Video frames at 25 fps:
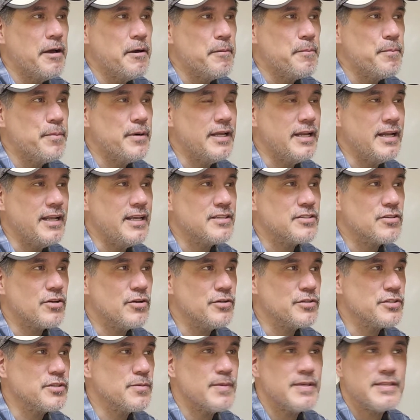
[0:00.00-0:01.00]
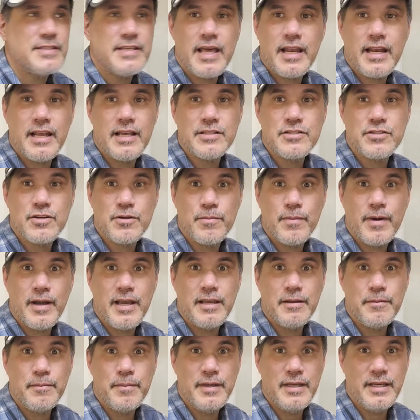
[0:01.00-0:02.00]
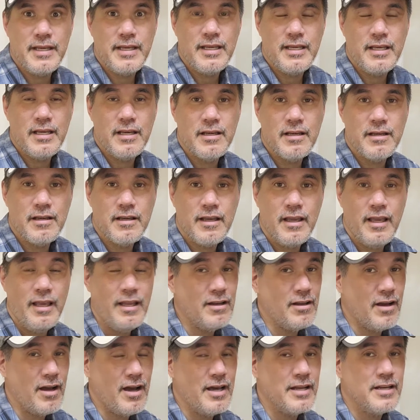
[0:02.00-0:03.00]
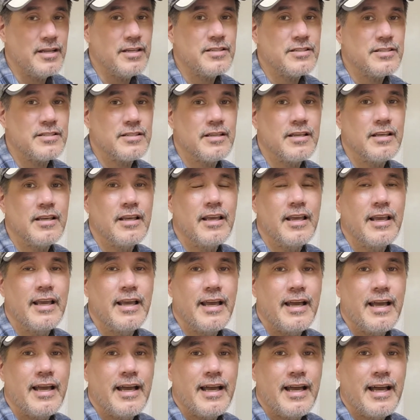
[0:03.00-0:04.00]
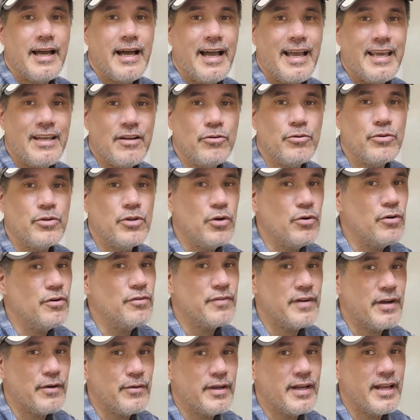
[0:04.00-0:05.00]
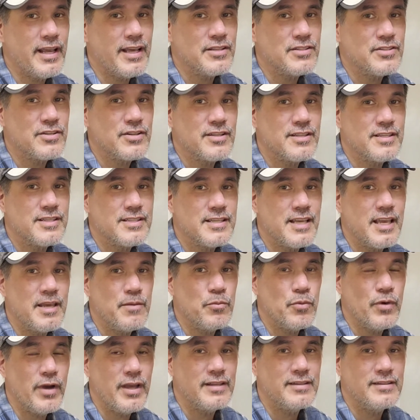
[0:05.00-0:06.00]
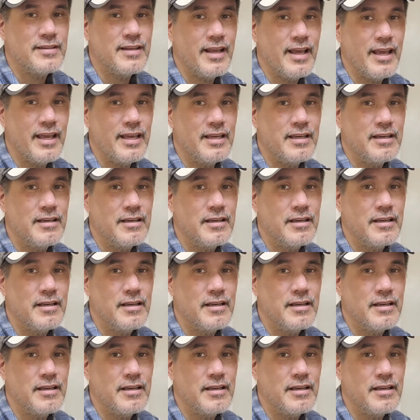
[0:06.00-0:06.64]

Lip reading: But as wholesome as that answer might be, and honest, I don't know if I would answer the same way today.